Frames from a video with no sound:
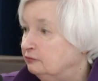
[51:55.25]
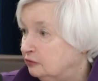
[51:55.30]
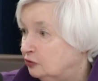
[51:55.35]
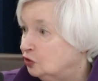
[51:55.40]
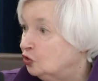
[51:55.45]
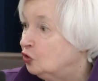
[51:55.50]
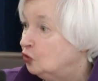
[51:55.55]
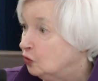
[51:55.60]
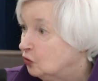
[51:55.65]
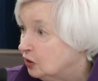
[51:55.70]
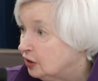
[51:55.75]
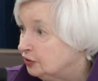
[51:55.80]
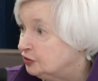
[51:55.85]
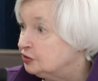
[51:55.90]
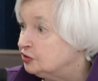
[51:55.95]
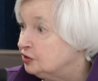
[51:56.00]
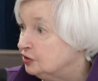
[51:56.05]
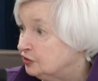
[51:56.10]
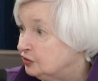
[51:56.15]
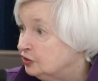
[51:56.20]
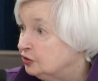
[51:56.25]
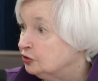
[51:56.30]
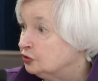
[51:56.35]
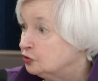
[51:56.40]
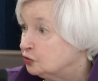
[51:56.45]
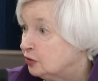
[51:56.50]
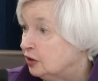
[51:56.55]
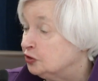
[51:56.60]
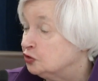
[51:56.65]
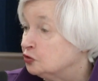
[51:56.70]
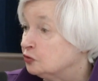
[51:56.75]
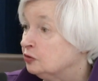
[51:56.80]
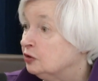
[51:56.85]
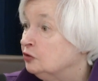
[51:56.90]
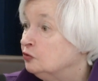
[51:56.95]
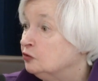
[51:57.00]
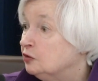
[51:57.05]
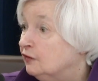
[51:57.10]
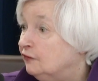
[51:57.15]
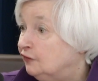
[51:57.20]
core to the Treasury
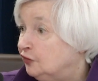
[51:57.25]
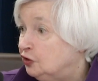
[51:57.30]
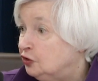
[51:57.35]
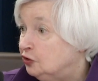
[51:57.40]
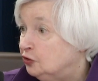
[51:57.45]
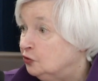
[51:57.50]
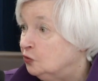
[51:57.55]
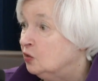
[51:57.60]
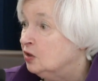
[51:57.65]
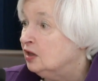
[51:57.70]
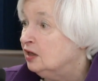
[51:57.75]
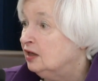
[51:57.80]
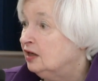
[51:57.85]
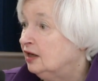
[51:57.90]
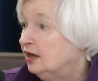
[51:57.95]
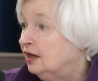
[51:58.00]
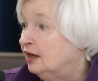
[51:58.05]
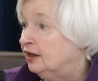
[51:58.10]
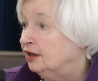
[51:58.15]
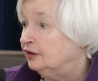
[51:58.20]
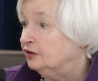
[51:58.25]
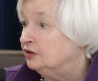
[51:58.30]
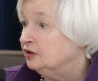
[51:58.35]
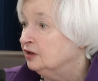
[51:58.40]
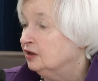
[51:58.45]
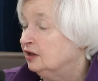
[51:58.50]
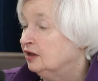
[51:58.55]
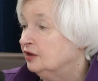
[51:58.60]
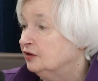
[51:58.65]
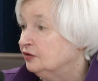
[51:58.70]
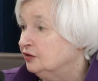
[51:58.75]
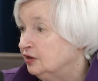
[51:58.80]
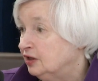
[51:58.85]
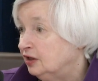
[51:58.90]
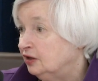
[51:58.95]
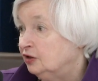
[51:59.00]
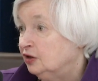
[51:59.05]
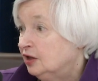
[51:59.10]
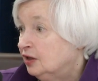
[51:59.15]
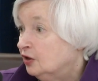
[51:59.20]
review and
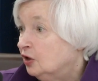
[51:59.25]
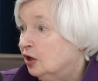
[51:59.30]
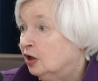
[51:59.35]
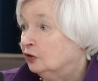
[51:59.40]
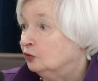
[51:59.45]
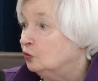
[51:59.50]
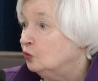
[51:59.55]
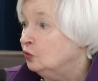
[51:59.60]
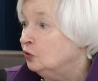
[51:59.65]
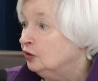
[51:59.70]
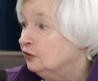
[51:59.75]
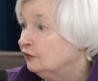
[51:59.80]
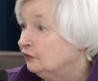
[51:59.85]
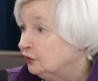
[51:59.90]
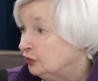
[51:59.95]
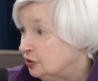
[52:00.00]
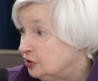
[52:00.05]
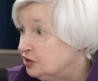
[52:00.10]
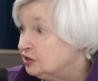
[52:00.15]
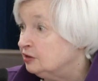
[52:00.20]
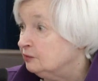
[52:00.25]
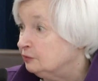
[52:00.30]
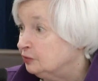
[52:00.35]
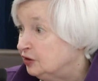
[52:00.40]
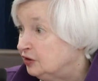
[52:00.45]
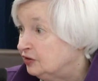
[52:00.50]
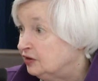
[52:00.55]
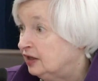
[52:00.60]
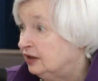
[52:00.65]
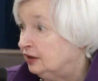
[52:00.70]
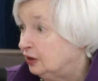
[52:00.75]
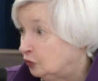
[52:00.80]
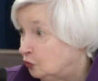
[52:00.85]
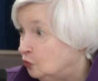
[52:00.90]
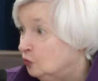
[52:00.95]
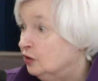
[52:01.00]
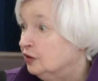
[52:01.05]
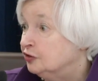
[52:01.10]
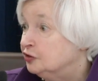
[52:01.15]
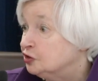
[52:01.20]
that we're very sympathetic
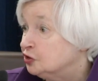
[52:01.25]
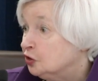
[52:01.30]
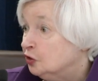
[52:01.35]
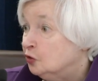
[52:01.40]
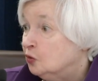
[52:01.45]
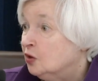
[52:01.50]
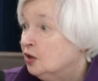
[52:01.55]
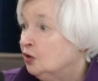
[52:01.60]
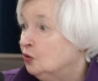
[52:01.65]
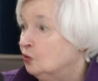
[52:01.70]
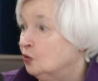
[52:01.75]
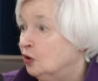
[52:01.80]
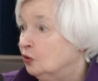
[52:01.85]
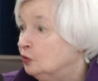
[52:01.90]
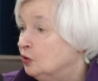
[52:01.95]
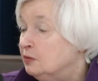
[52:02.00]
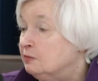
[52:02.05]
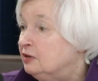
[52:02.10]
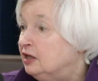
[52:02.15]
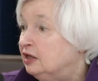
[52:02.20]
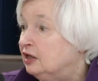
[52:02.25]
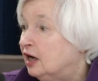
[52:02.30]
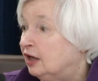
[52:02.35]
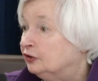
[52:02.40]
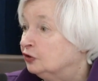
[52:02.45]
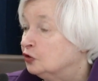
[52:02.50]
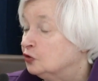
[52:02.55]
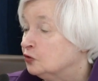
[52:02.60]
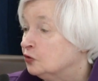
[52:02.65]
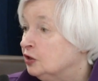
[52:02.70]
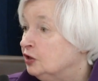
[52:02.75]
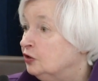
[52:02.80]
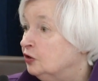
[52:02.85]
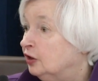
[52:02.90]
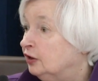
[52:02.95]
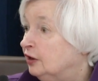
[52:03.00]
with. So while we may not agree on